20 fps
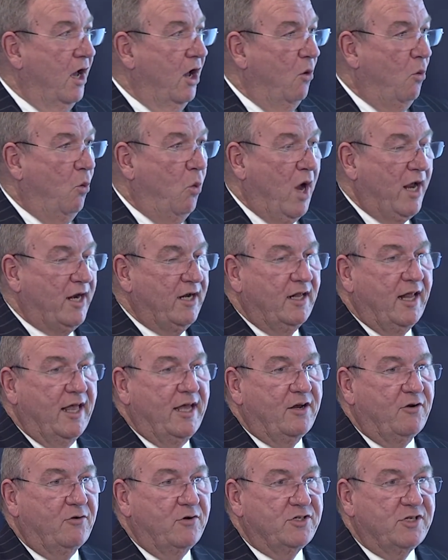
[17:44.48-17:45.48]
one
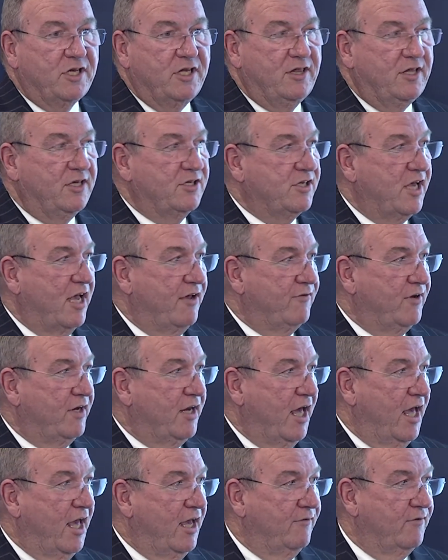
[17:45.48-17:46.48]
letter is in this
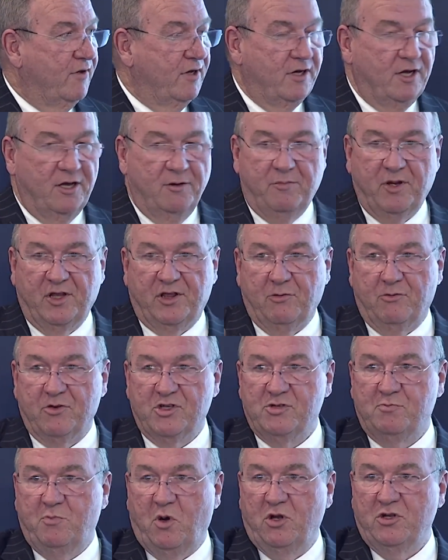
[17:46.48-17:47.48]
affidavit, but the
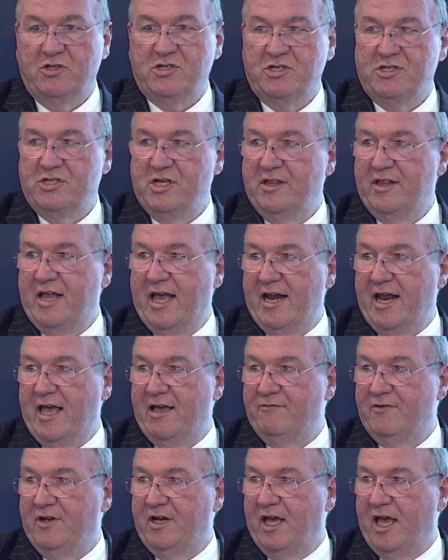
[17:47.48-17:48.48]
response is in that
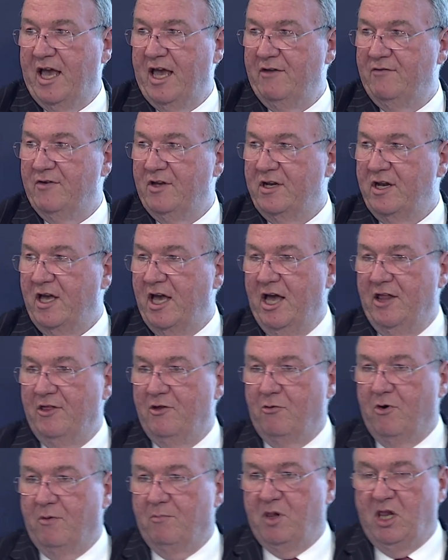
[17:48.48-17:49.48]
affidavit and the
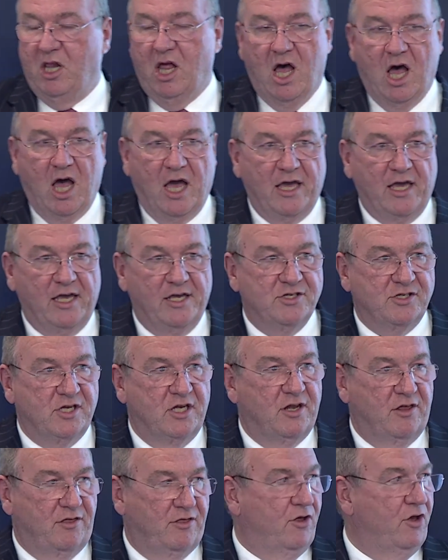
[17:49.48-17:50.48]
reply is in
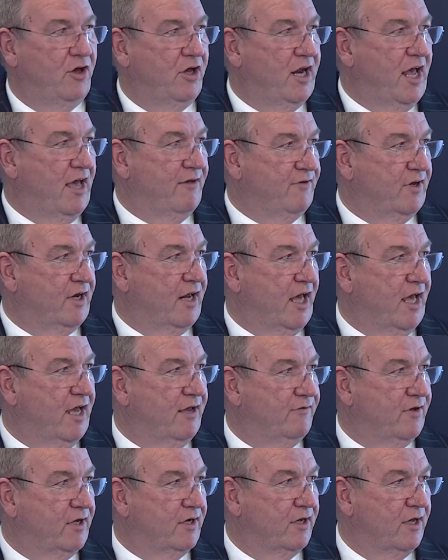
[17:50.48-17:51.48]
a third
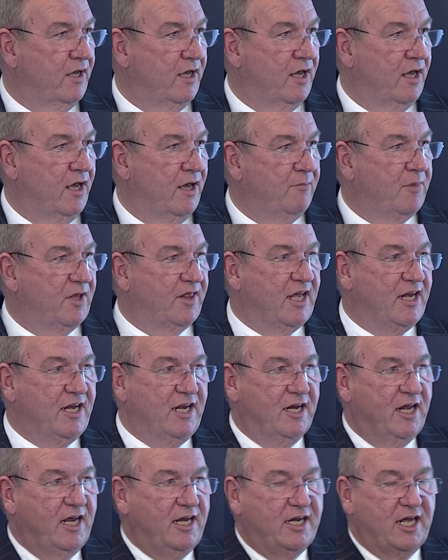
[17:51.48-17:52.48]
affidavit, but then you
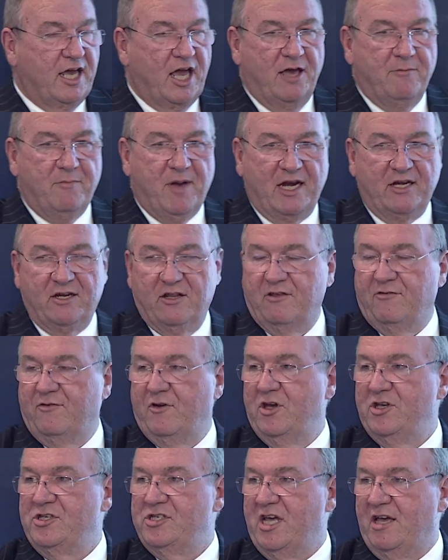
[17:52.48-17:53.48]
need to go back to the
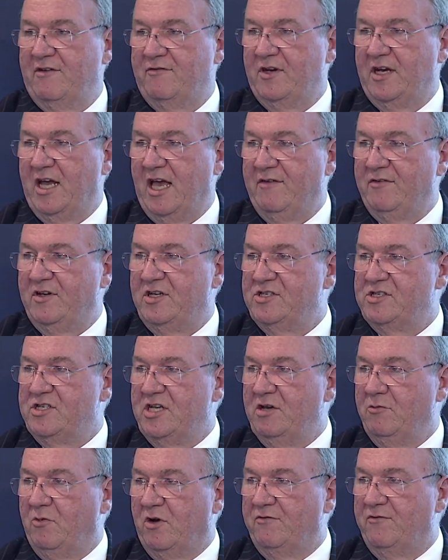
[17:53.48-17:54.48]
first affidavit to see
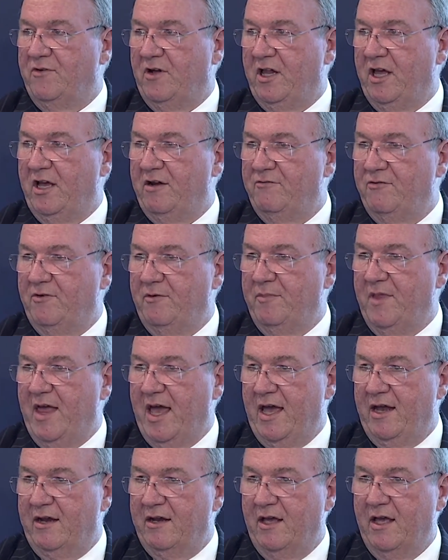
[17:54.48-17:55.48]
what followed from
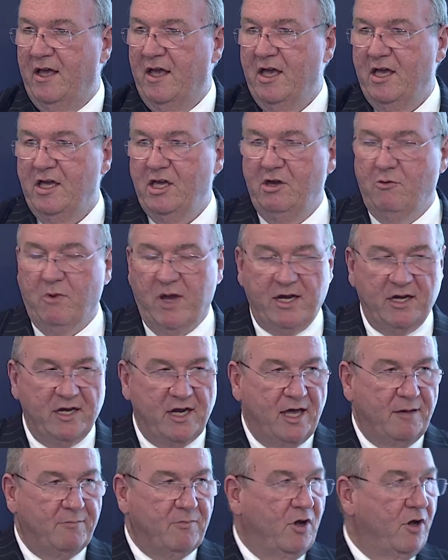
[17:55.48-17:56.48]
that. You end
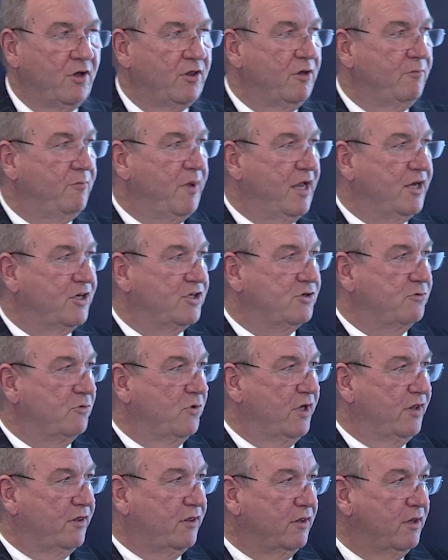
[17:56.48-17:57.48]
up on the bench
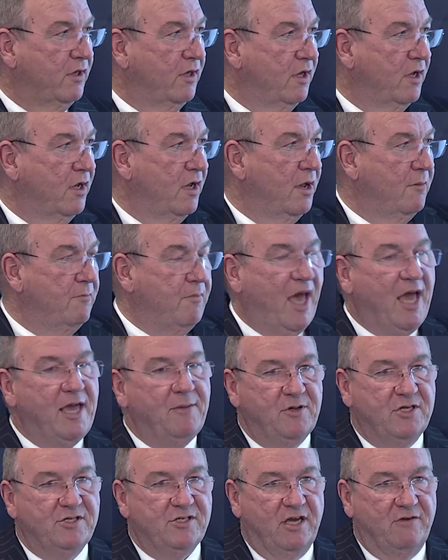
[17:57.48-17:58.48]
with
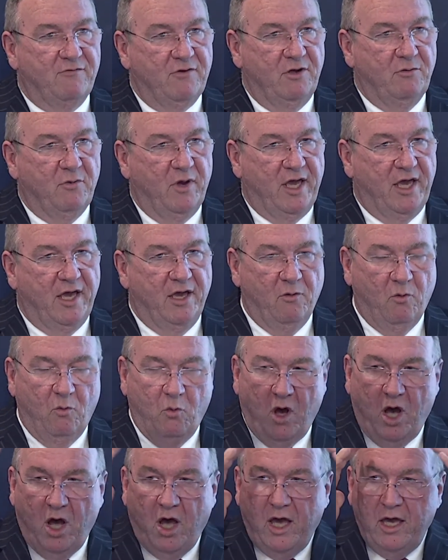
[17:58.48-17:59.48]
papers everywhere.
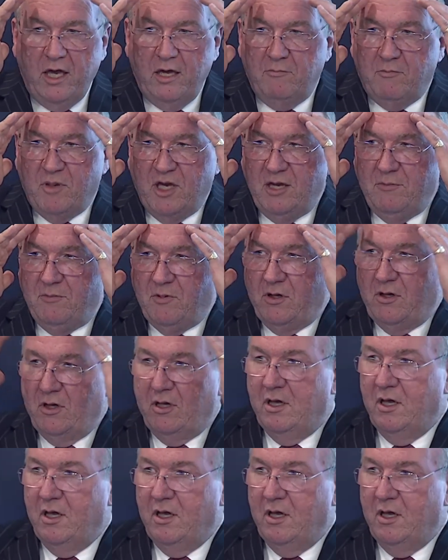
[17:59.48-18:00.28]
Why people